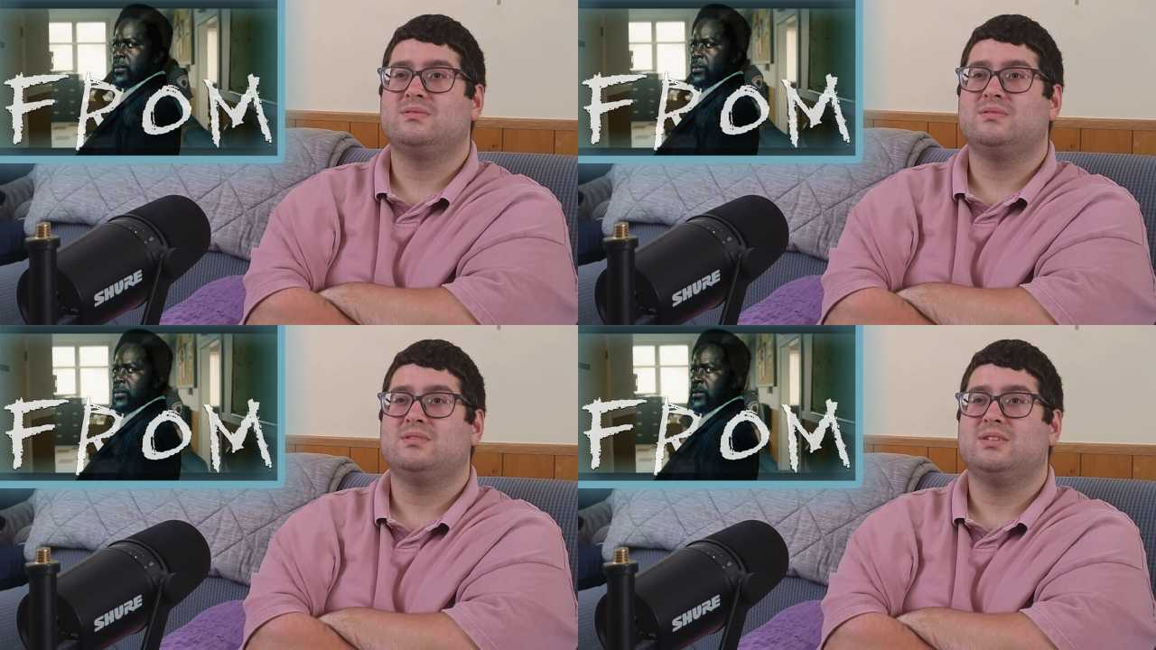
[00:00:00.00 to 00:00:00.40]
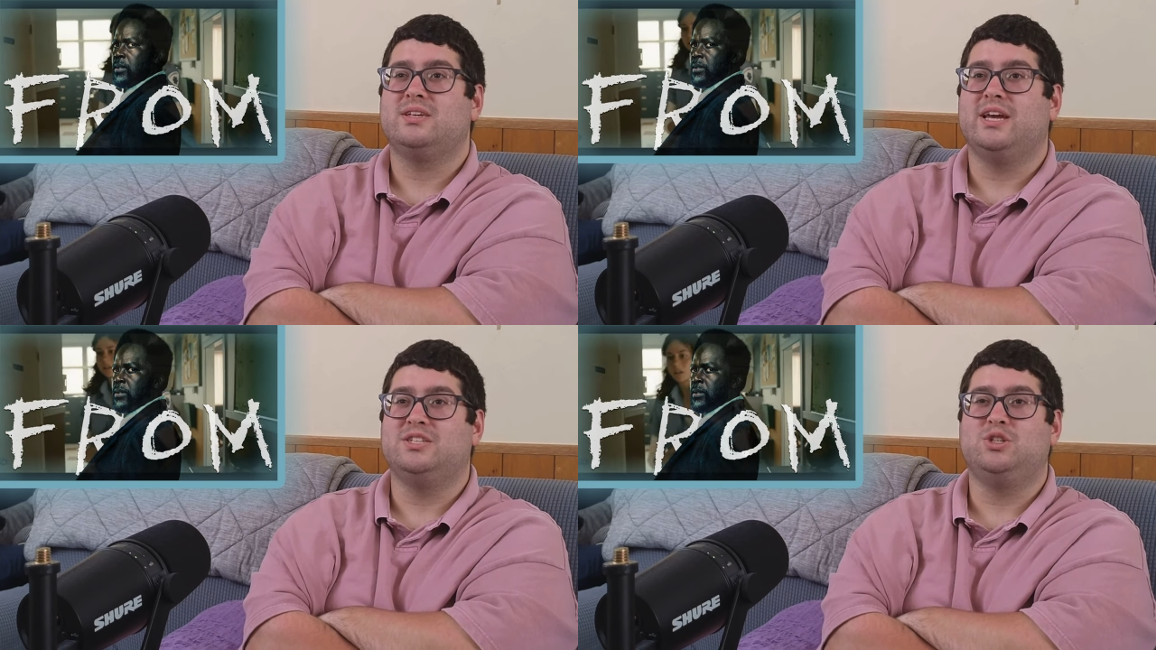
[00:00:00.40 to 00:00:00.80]
Speaker 1: Yeah.
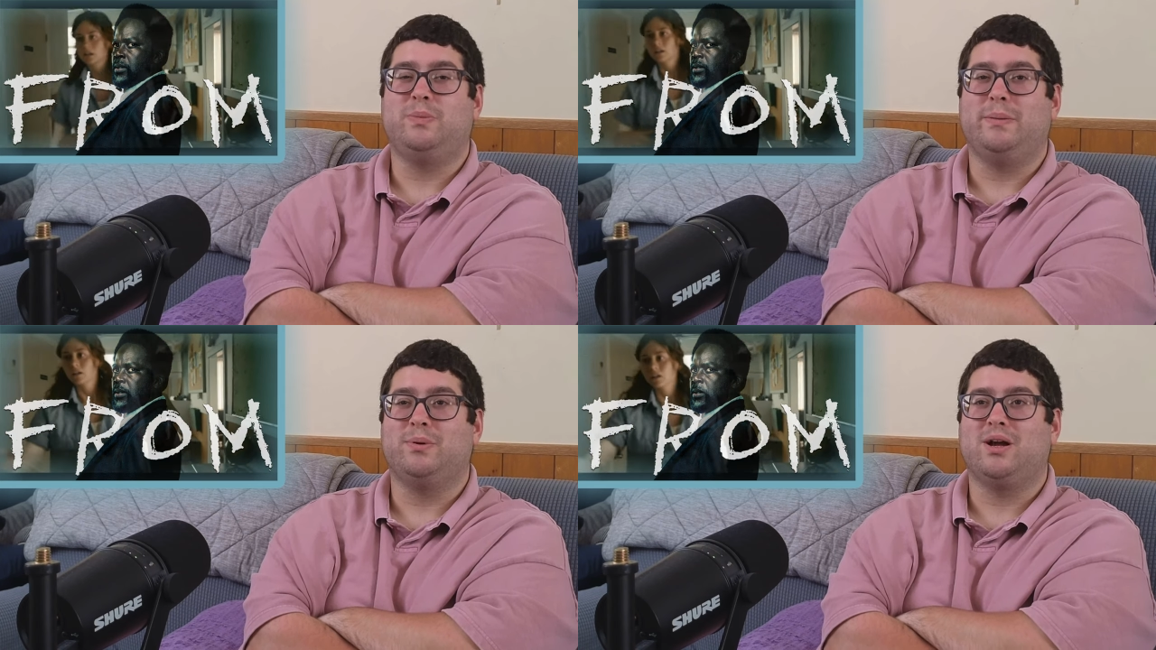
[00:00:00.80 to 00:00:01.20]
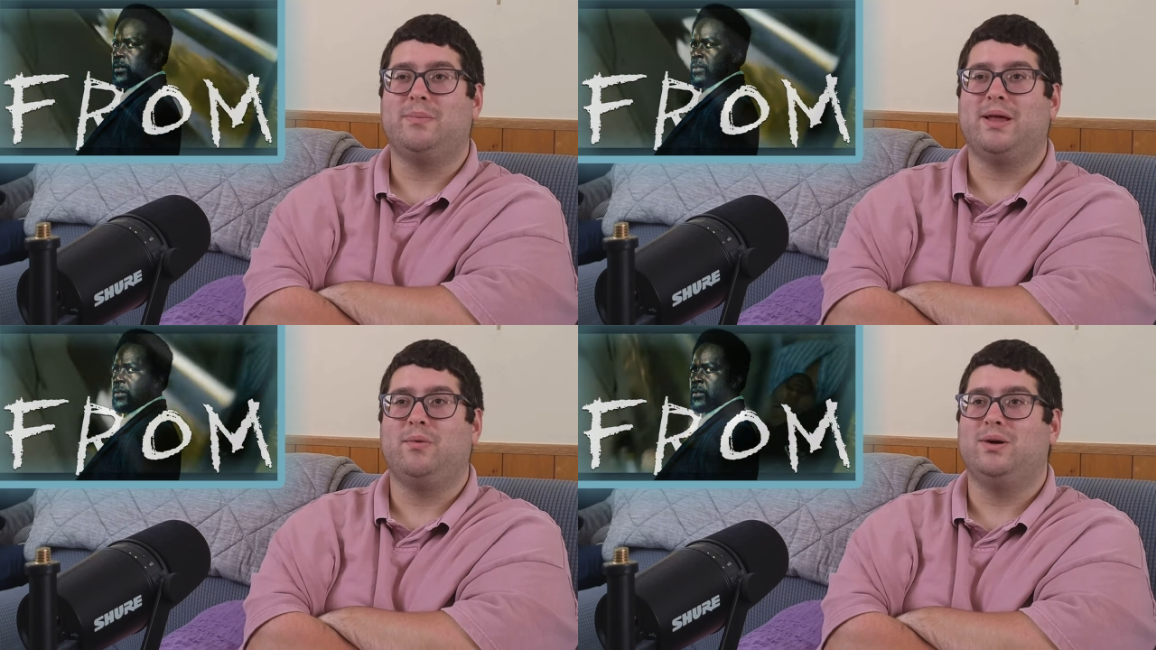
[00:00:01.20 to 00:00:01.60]
Yeah. Two people coming
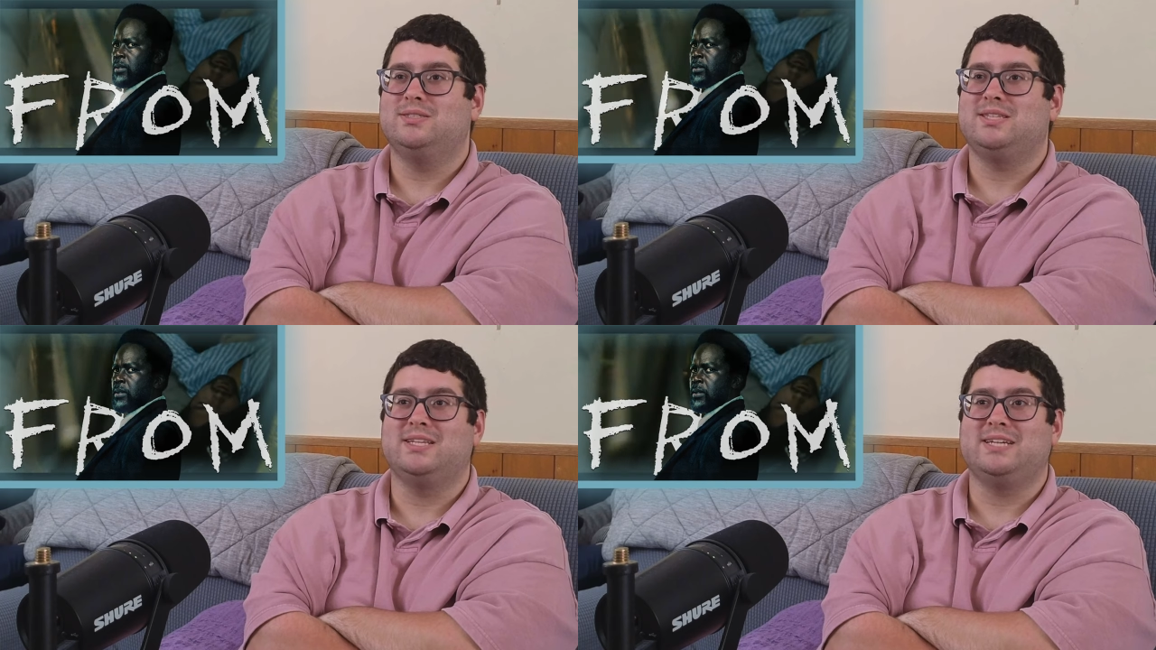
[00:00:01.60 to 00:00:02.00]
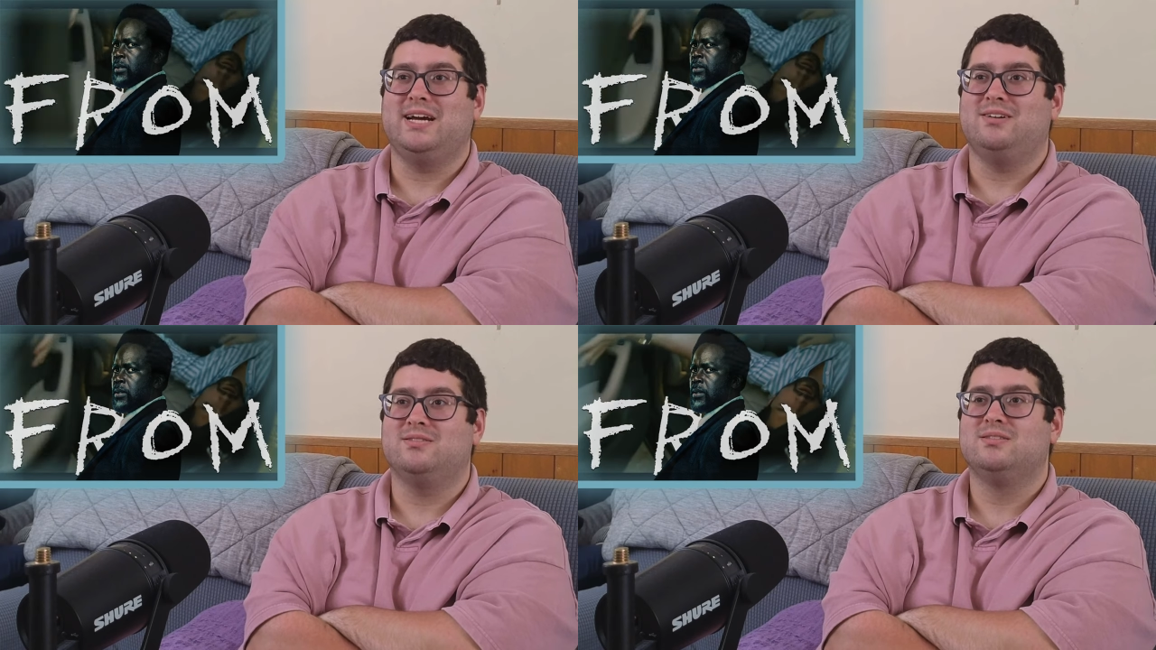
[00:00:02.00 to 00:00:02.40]
at once to the
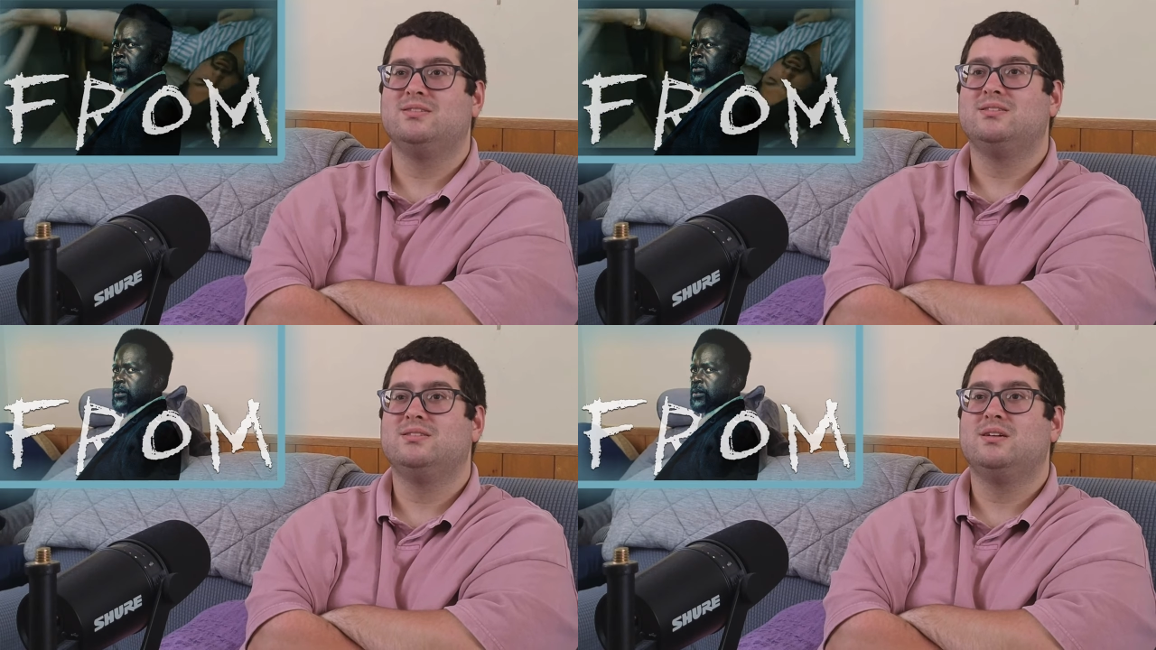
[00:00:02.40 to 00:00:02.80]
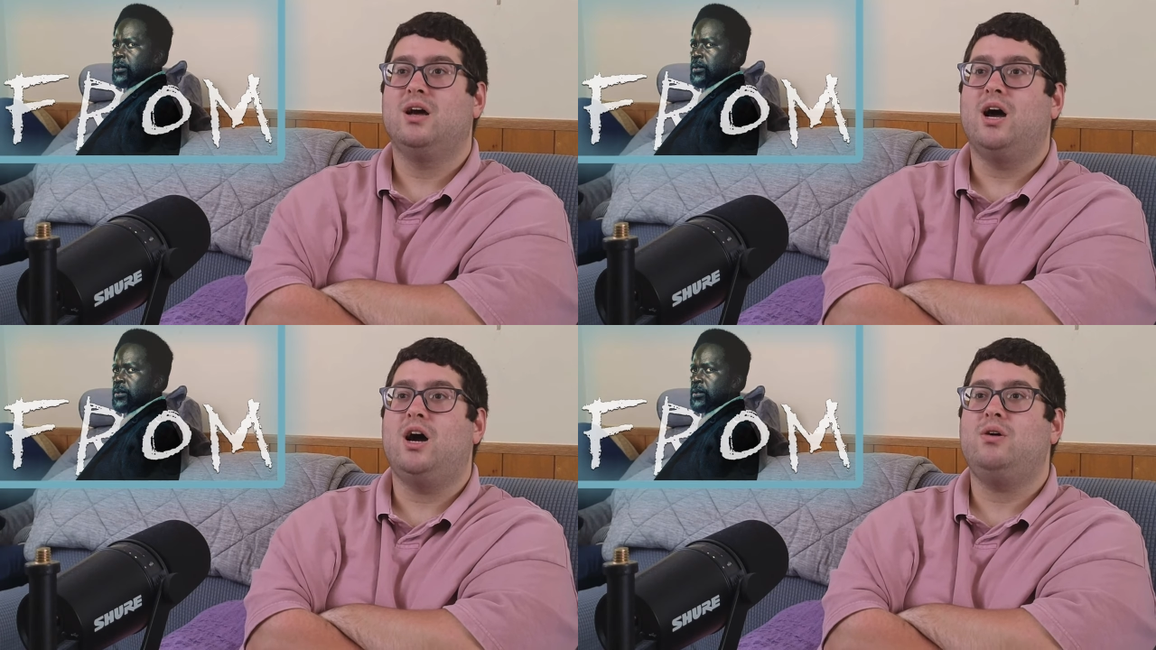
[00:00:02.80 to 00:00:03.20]
town.
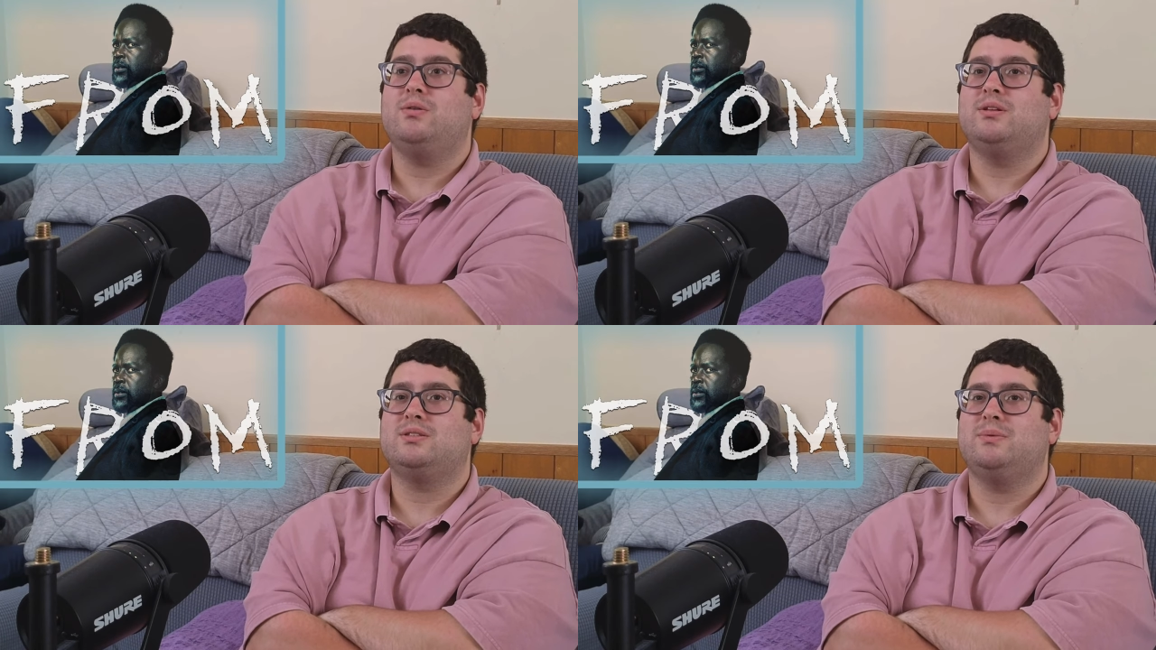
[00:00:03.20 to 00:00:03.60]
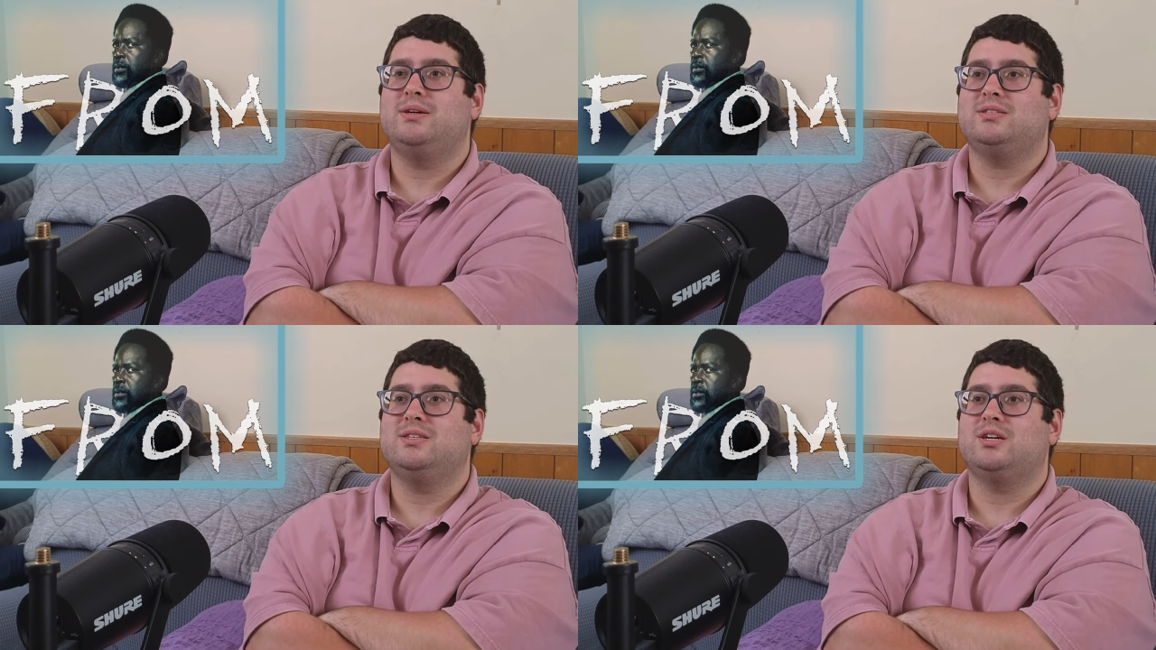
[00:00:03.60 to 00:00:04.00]
Oh, and there's someone
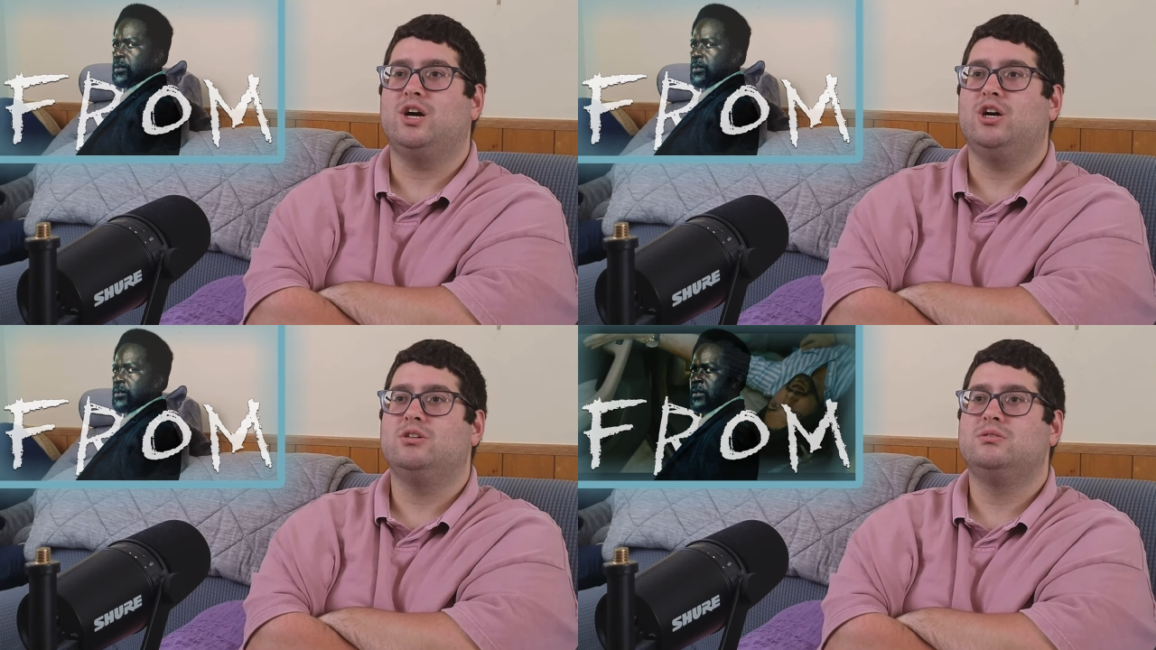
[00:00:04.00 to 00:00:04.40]
else in the car.